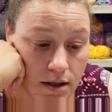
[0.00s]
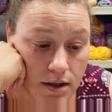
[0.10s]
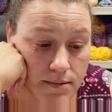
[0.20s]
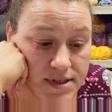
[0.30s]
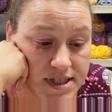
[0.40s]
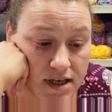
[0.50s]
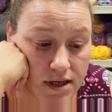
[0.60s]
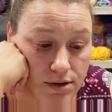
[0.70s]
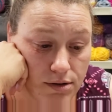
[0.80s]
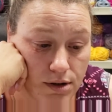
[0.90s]
we'll see, I
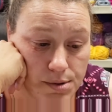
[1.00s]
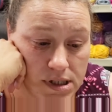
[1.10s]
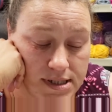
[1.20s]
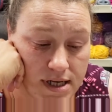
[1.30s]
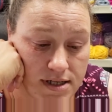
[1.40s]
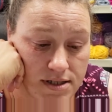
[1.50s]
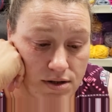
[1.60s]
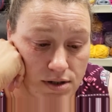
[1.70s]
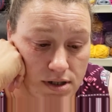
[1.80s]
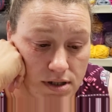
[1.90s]
don't know what size
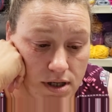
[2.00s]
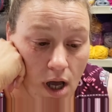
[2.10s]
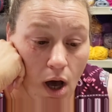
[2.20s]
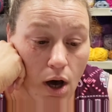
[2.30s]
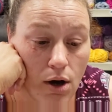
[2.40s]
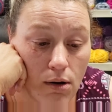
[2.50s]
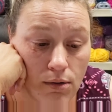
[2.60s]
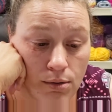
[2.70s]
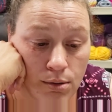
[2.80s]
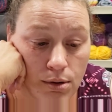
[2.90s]
yarn that they,
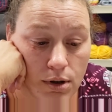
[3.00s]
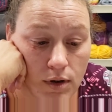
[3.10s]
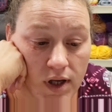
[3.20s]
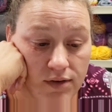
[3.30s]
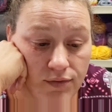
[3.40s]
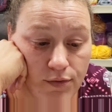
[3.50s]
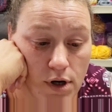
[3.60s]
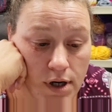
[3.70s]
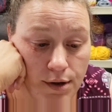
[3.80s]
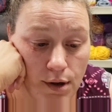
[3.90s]
oh, okay,
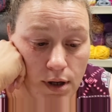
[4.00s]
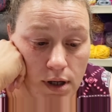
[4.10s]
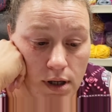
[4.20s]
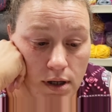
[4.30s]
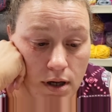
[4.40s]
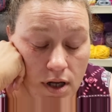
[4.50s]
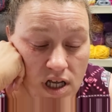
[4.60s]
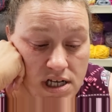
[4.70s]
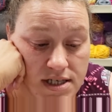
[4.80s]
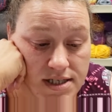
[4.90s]

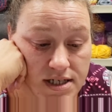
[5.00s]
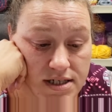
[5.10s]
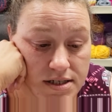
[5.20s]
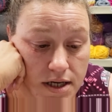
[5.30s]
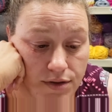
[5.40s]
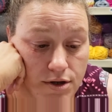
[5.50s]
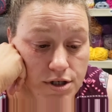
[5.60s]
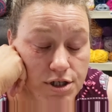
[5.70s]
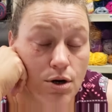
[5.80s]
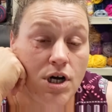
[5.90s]

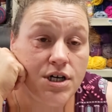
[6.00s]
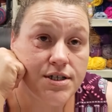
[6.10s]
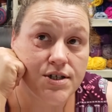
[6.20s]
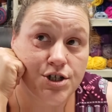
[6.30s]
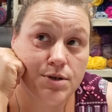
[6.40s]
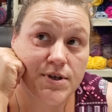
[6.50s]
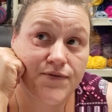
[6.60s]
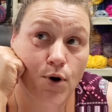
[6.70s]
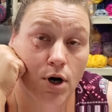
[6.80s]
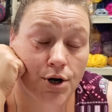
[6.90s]
416.32. So it should be
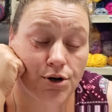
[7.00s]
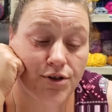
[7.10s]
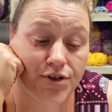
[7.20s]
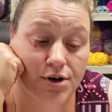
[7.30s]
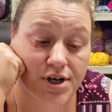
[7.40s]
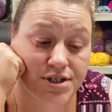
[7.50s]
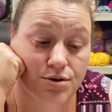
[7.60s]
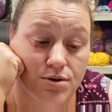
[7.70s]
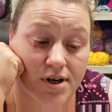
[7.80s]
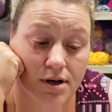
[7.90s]
432
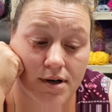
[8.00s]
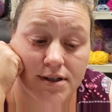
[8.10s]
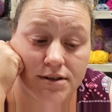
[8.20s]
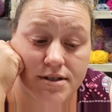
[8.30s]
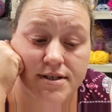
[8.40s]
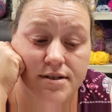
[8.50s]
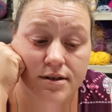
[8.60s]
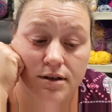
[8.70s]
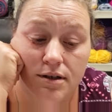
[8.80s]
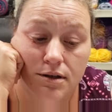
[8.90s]
yards
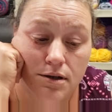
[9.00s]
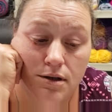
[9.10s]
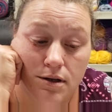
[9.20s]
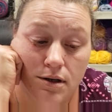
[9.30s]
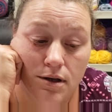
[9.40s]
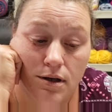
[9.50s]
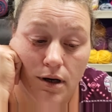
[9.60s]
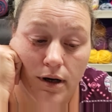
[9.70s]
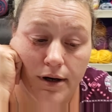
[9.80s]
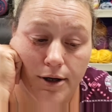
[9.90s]

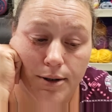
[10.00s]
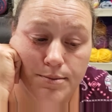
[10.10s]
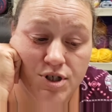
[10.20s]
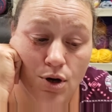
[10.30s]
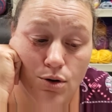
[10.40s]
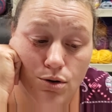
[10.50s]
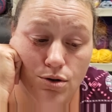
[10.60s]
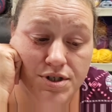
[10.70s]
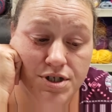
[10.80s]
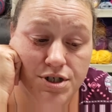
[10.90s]
total
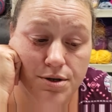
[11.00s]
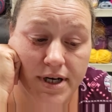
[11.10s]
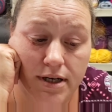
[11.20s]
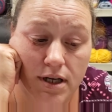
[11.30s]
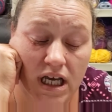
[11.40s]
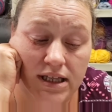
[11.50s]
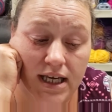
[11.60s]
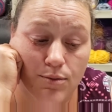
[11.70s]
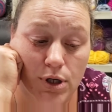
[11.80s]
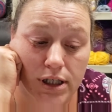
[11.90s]
to do it. And they
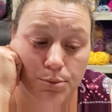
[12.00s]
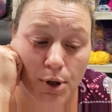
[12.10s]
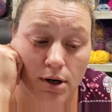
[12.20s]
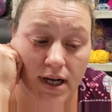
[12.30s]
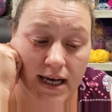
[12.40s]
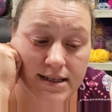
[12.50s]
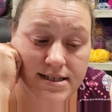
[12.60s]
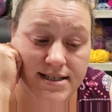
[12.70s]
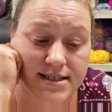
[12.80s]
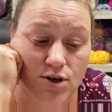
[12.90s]
wanted Bernat
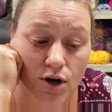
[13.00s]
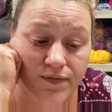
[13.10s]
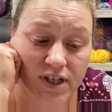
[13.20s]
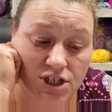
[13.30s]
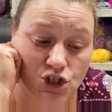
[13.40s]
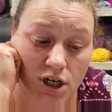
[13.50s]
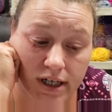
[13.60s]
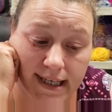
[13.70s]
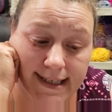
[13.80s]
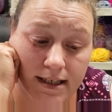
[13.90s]
softy
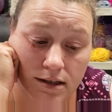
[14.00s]
chunky.